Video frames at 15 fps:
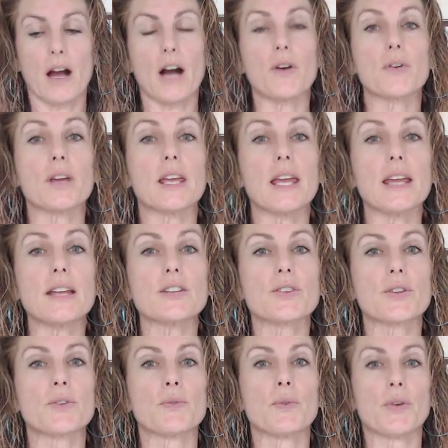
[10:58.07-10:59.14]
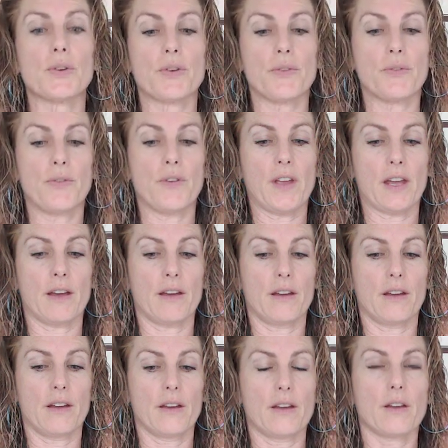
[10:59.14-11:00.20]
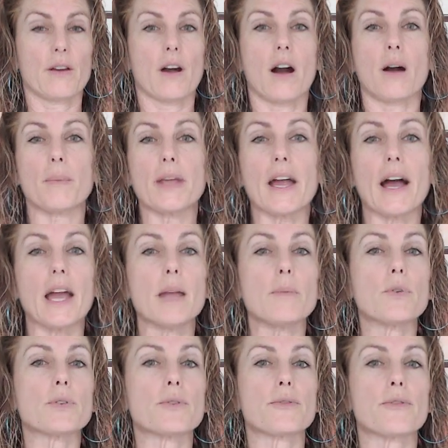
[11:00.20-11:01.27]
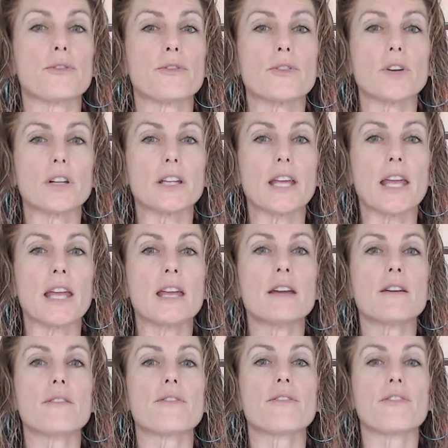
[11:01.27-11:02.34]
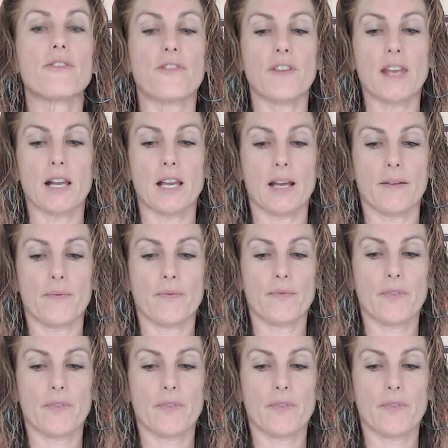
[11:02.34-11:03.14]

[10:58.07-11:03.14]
I'll get to the root of the fear. I'll be able to fully feel it